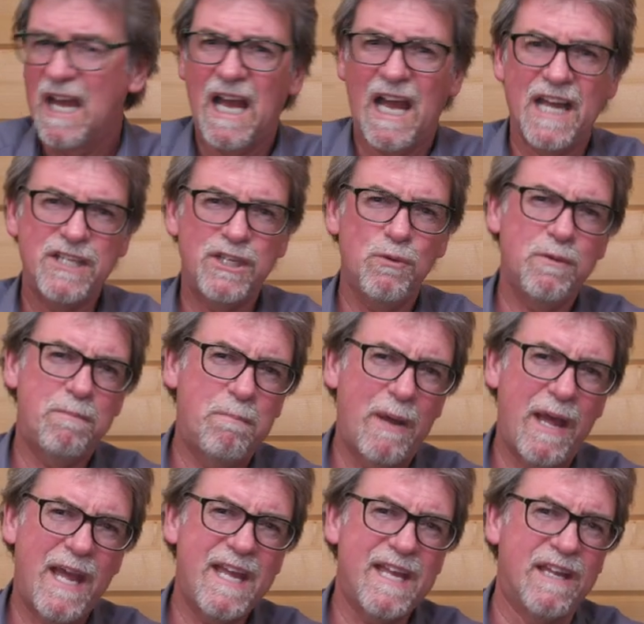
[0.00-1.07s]
as you would
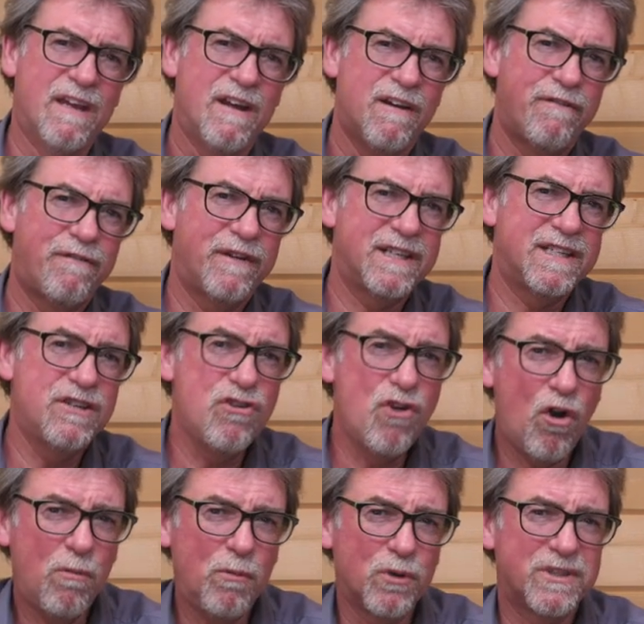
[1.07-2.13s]
pay for a
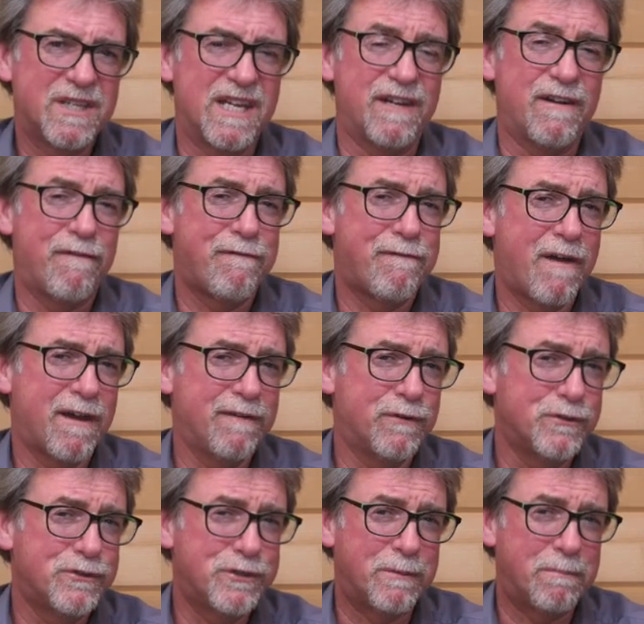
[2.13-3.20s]
normal tin of
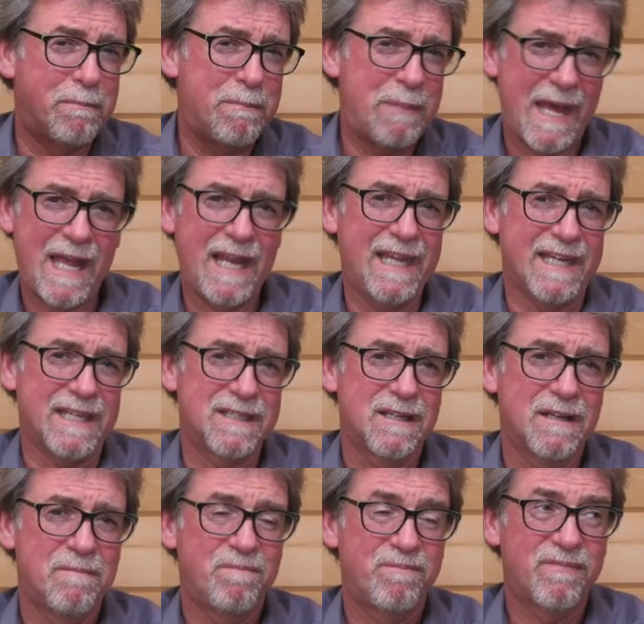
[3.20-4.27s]
500 pellets,
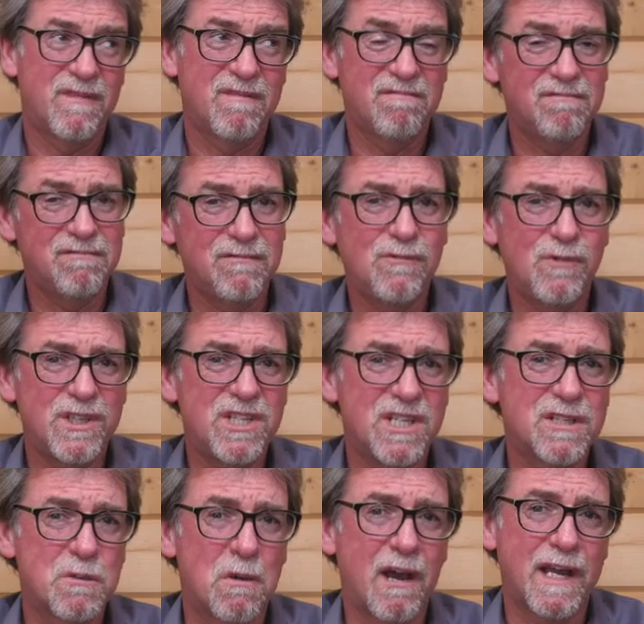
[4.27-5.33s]
which
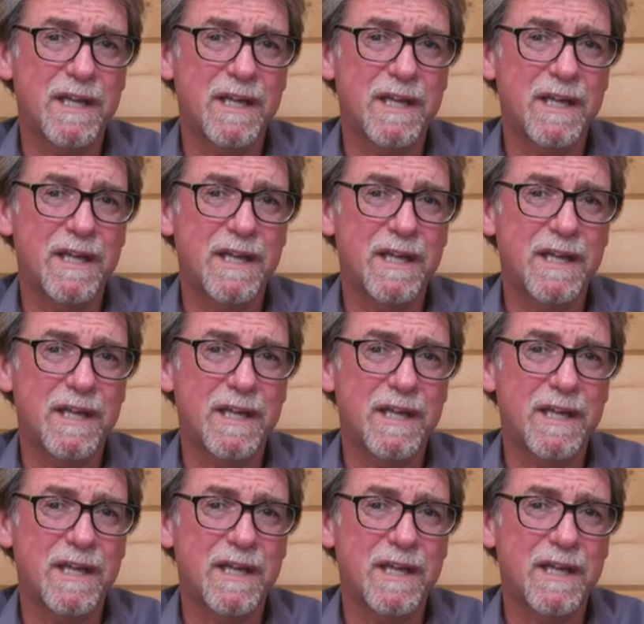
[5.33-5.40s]
is quite